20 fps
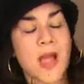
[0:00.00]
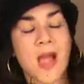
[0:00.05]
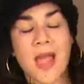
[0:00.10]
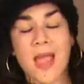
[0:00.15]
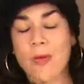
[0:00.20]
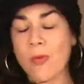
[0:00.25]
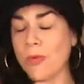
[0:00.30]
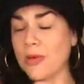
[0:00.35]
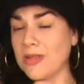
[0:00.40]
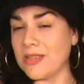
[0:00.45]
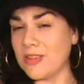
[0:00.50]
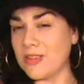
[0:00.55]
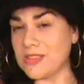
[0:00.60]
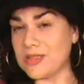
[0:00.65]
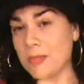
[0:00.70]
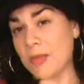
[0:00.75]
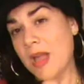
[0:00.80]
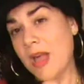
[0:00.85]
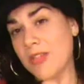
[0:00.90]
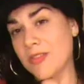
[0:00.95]
I want to use
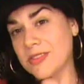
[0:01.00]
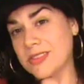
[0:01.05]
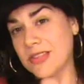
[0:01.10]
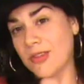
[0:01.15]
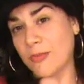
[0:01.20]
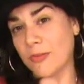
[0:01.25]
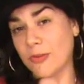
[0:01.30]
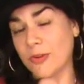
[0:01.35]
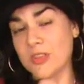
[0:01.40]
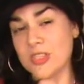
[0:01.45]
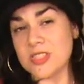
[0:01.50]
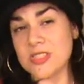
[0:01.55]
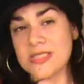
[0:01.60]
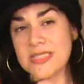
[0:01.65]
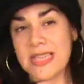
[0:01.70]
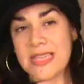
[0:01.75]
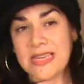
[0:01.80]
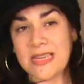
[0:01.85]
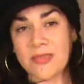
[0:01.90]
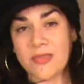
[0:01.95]
up my other stuff first,
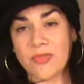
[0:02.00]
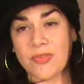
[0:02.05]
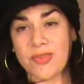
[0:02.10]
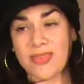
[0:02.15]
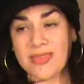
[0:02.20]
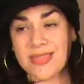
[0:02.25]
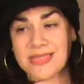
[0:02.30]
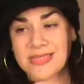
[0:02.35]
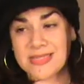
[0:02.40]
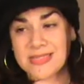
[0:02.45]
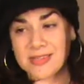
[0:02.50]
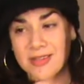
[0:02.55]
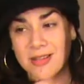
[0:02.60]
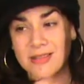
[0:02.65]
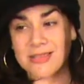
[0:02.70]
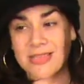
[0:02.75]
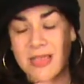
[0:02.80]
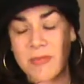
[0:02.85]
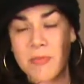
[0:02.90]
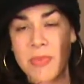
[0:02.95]
and if it does
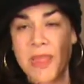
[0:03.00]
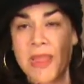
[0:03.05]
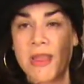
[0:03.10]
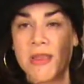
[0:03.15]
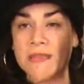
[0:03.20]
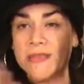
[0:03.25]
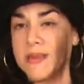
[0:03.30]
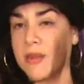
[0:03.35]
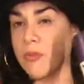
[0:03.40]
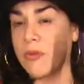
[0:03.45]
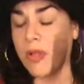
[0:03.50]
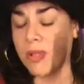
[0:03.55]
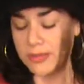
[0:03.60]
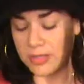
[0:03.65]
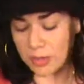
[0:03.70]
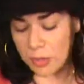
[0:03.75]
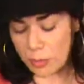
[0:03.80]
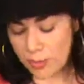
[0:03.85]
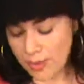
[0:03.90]
not compare, then I'll probably go